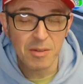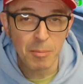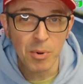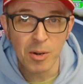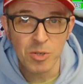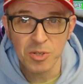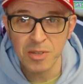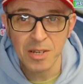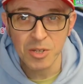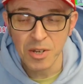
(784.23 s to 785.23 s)
the prices of
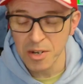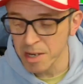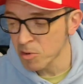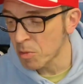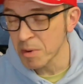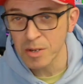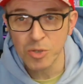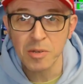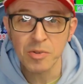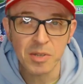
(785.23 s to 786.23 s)
these are going to go up, and I
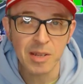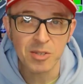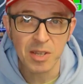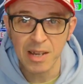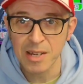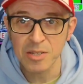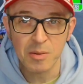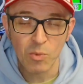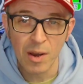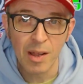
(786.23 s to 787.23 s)
still think that's the case.
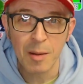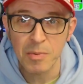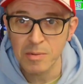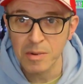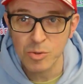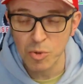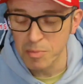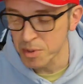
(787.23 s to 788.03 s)
It will happen at some